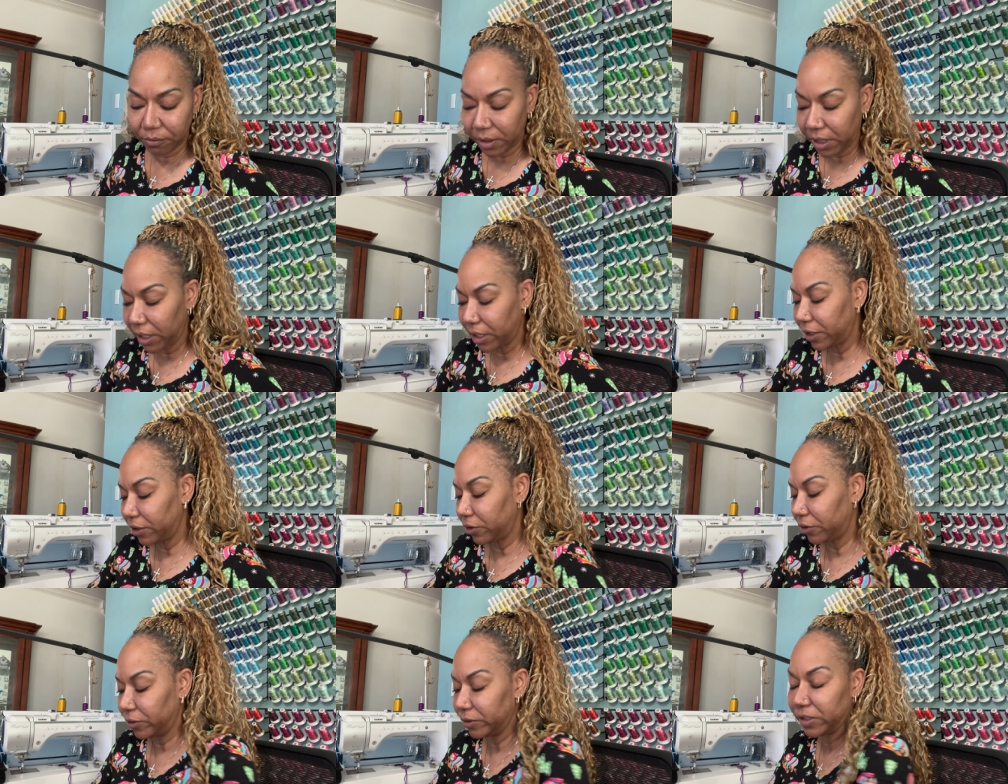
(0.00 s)

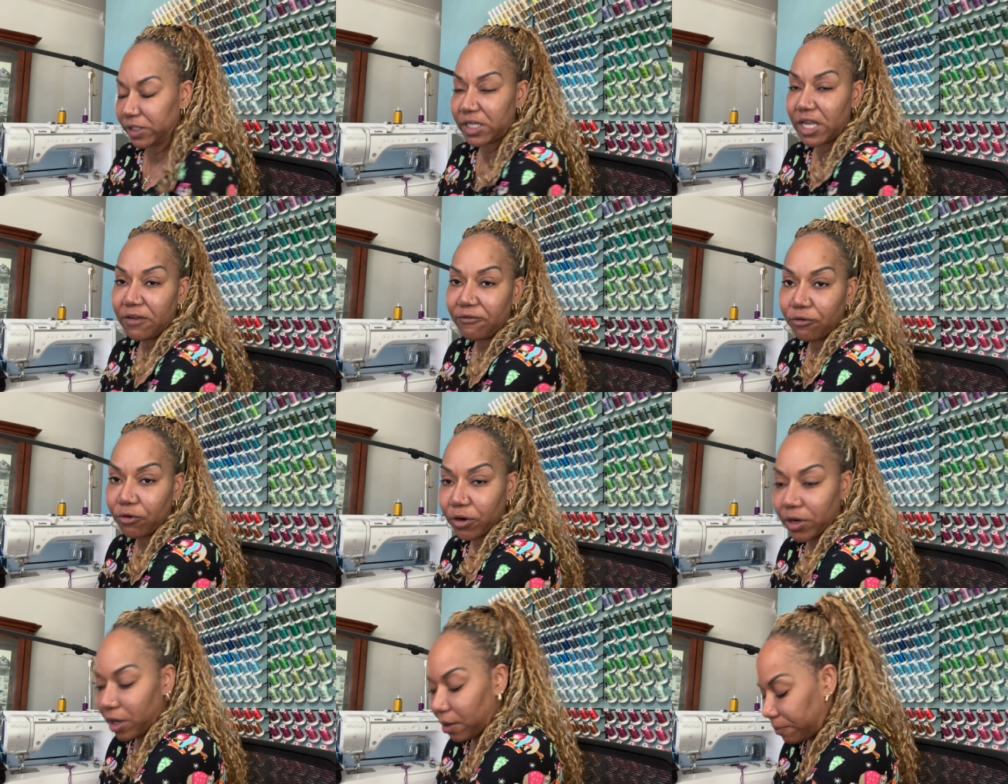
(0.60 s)
me, stay
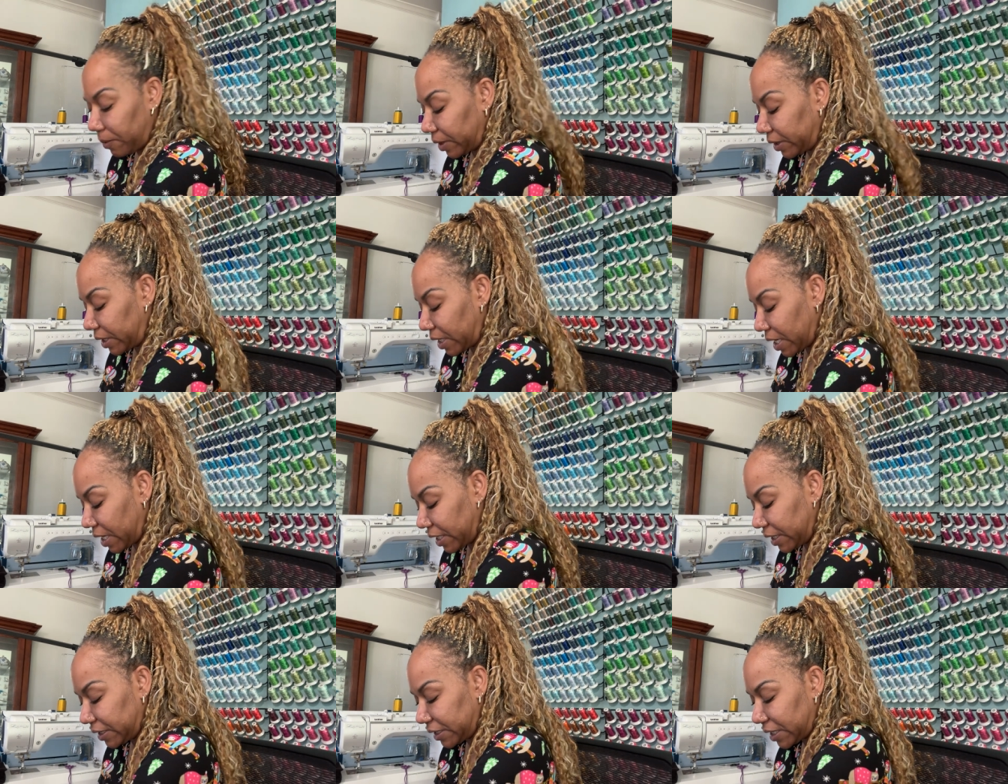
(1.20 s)
for a couple of
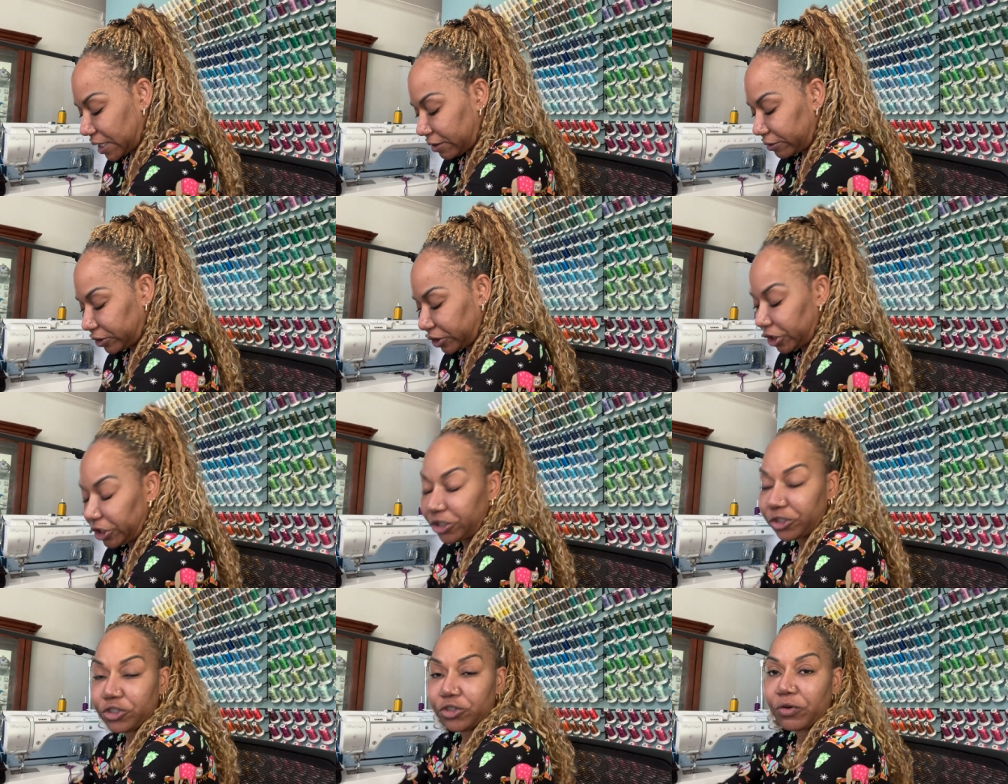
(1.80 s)
days and I'll
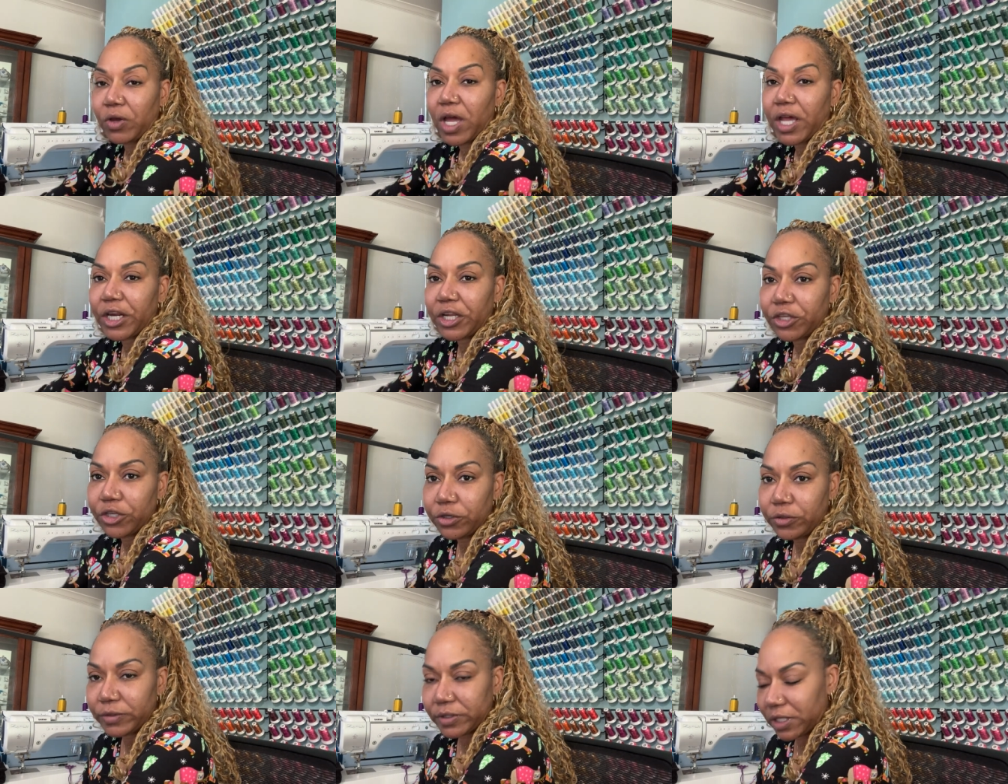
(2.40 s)
teach you how to
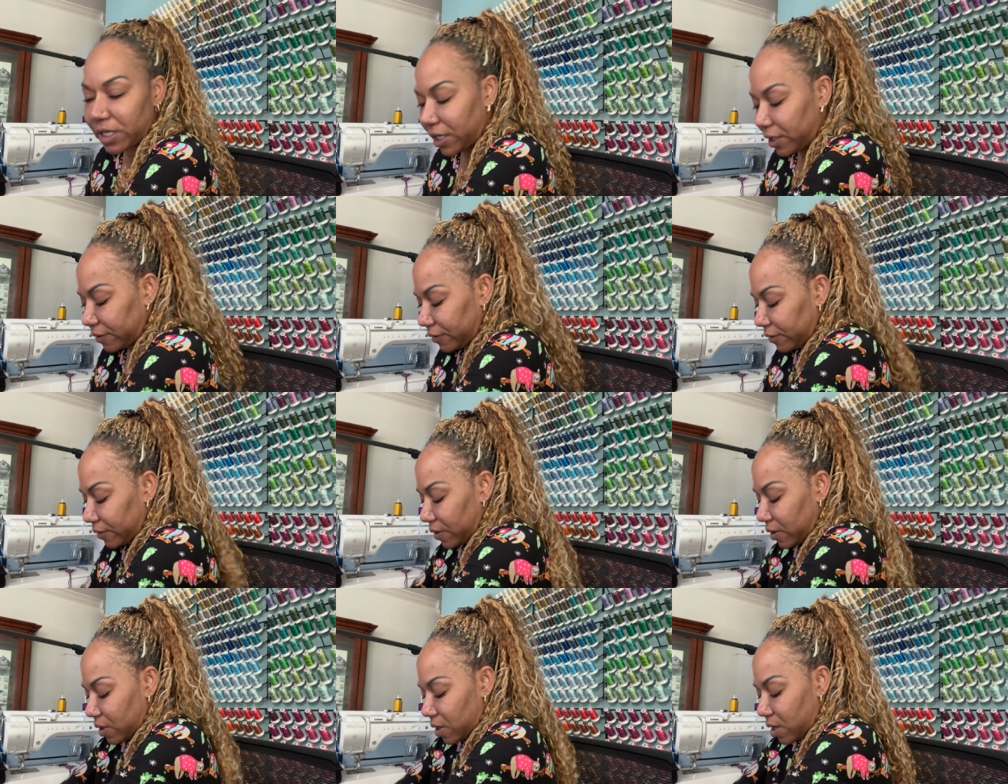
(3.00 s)
use it.
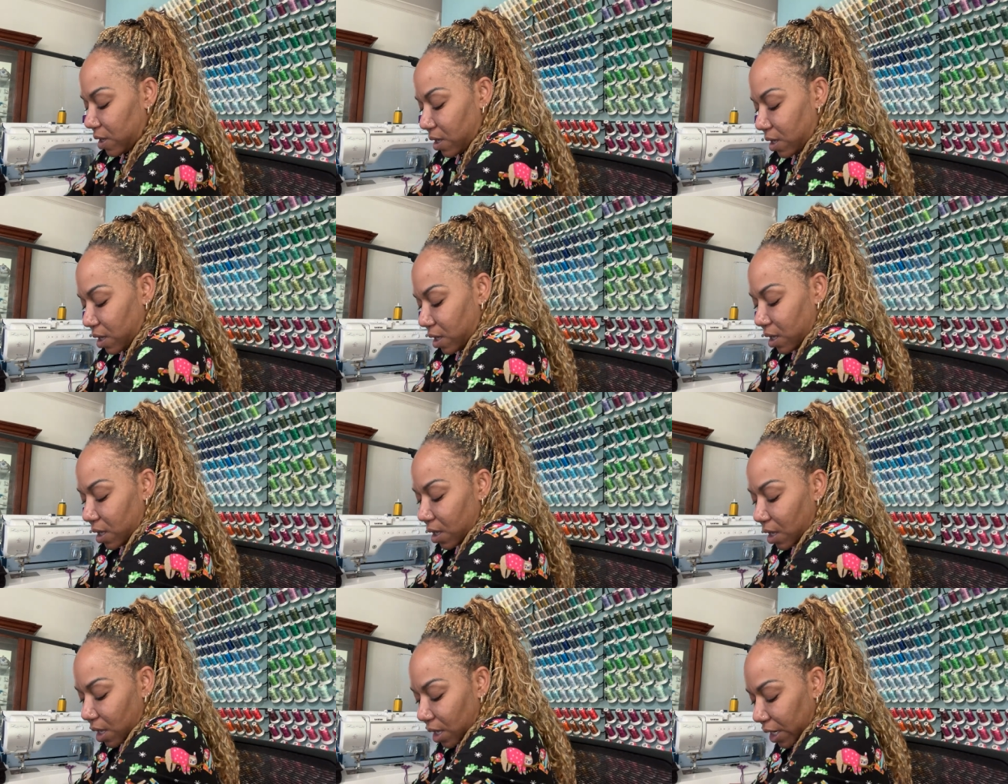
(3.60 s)

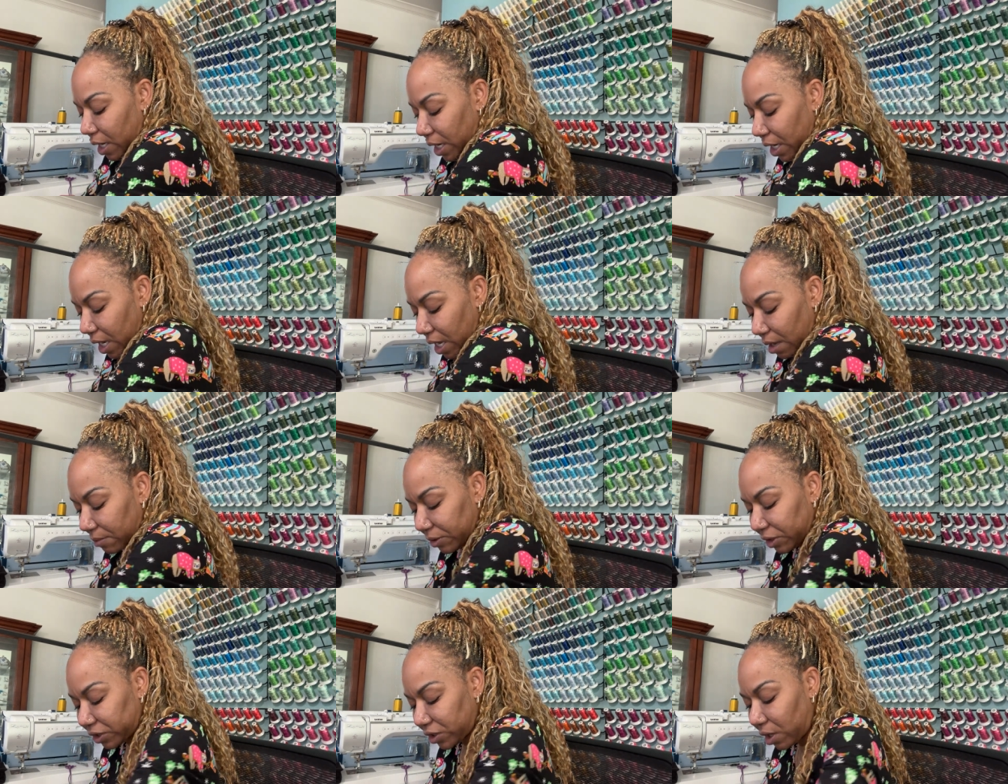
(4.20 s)
I got an
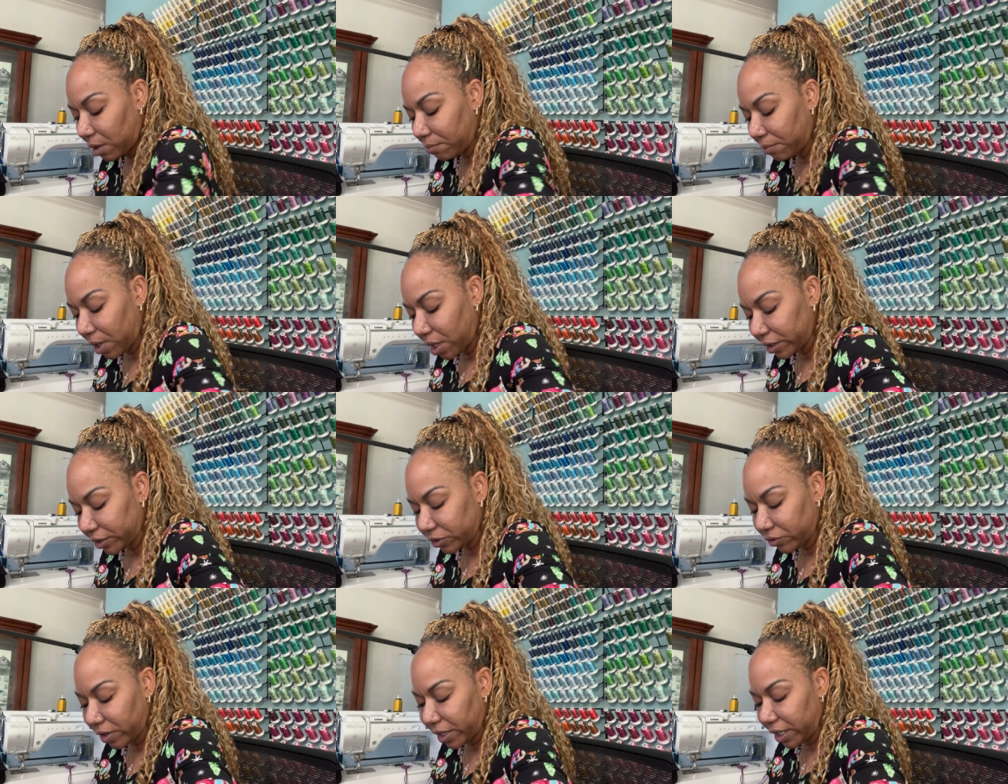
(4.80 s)
Amazon
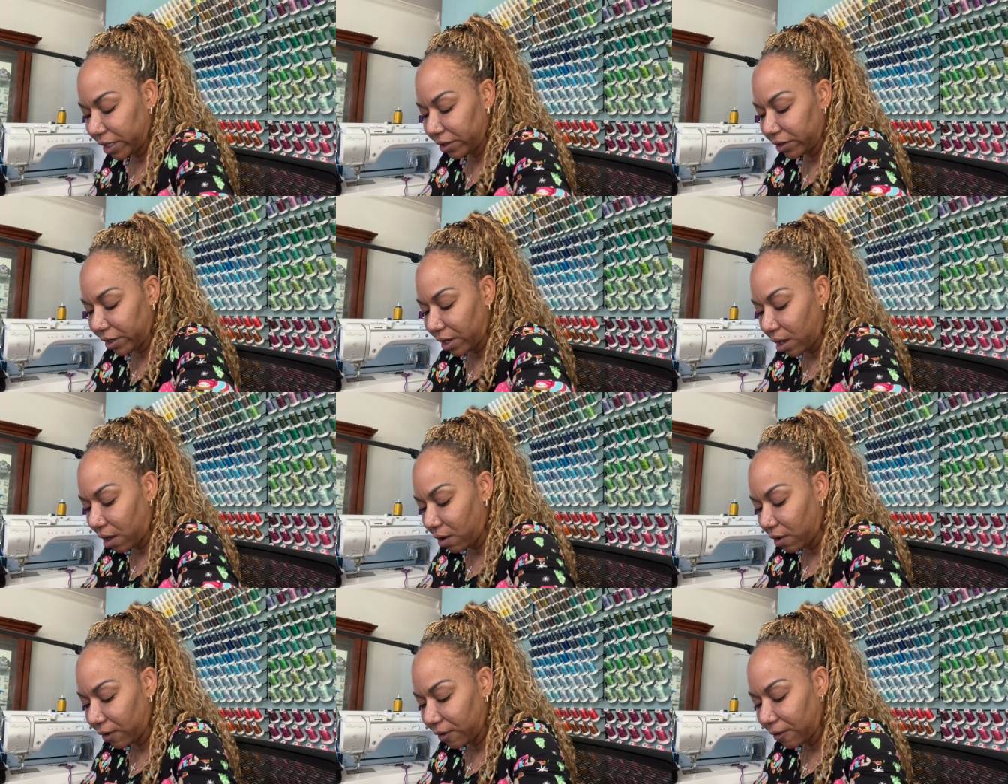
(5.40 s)
box right here,
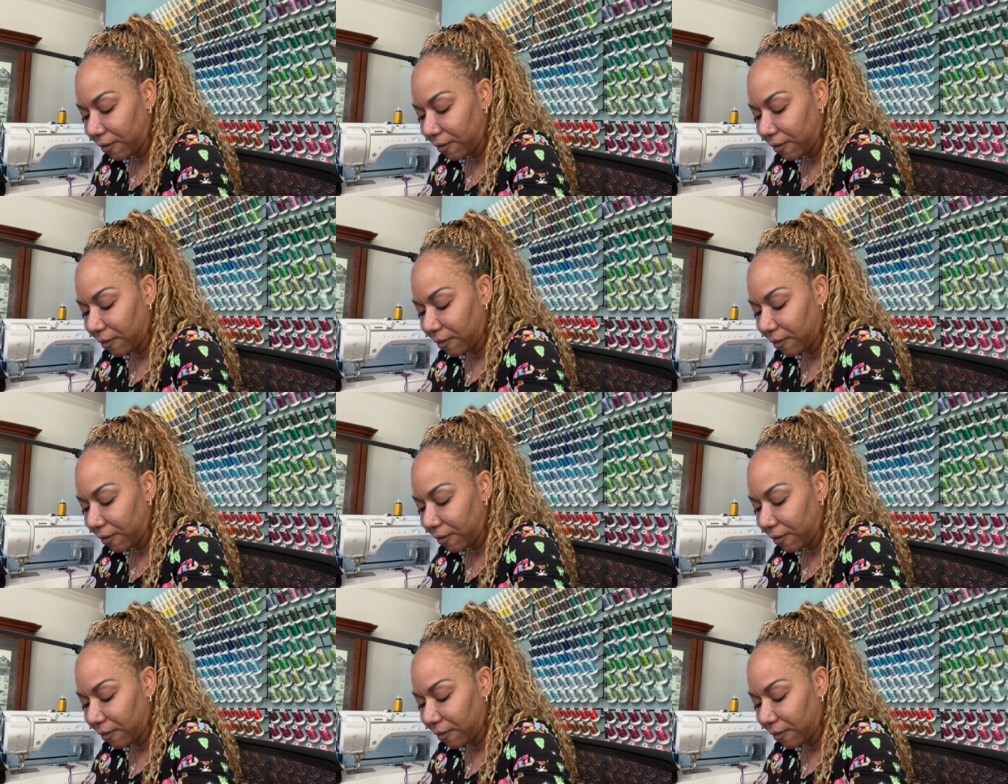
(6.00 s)
y'all.